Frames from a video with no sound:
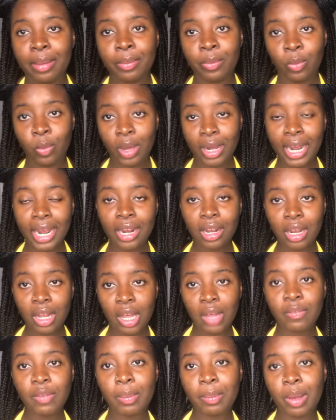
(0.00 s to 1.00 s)
What I
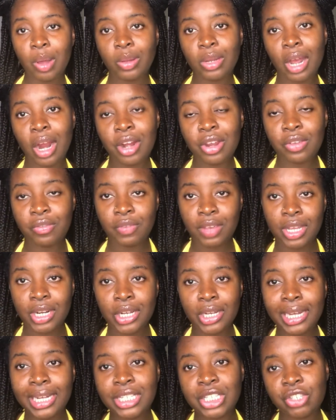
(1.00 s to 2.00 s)
love about
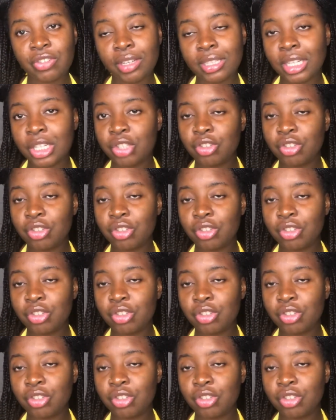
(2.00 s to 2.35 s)
Ayurveda and strengthening